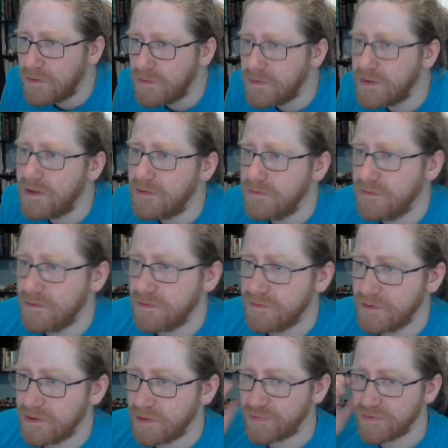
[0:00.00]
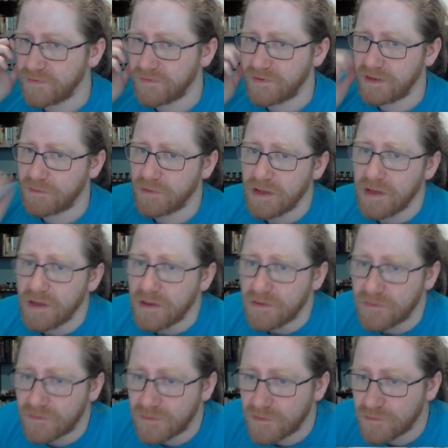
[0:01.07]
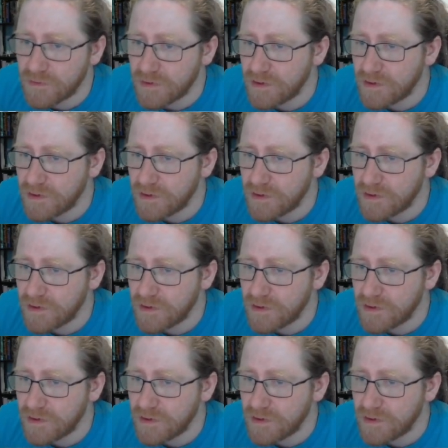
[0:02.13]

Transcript: Yeah, now they are producing equal. So,